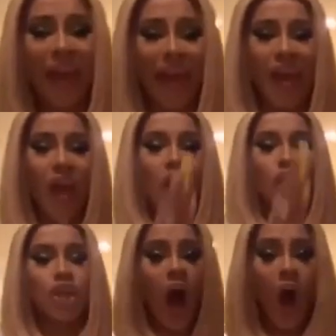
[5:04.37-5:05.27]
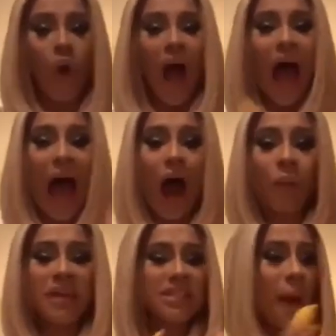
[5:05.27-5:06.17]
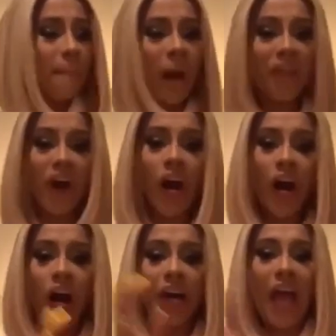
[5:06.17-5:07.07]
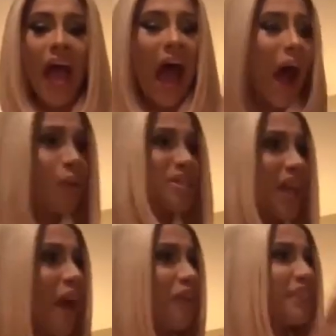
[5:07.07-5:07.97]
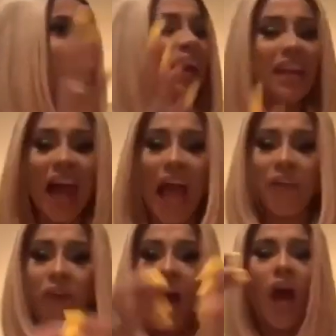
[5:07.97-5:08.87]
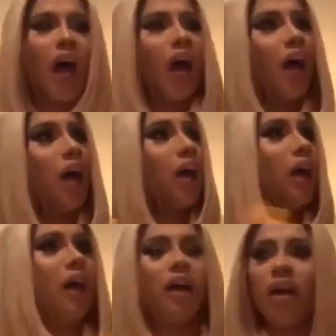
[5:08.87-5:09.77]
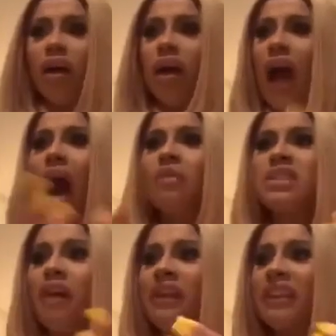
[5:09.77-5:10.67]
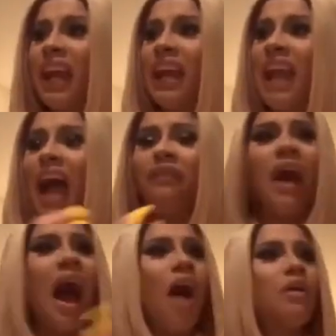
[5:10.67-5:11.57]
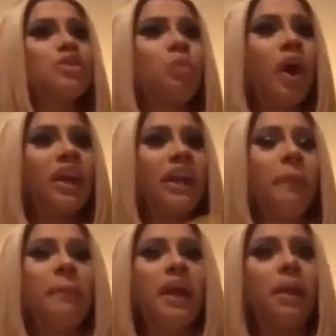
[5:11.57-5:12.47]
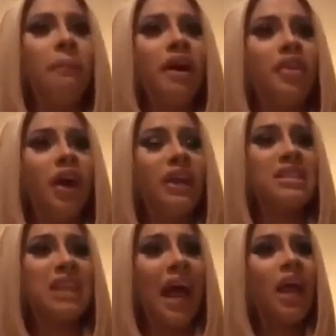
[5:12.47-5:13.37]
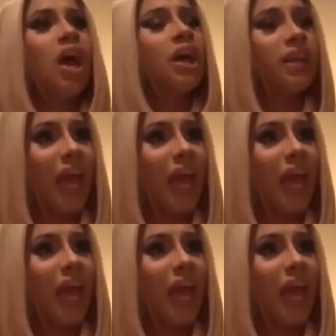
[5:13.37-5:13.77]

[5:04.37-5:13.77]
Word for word: ask me, yo, how is motherhood? How is everything in life? How is everything in life? How is working and being a mother? And it's like,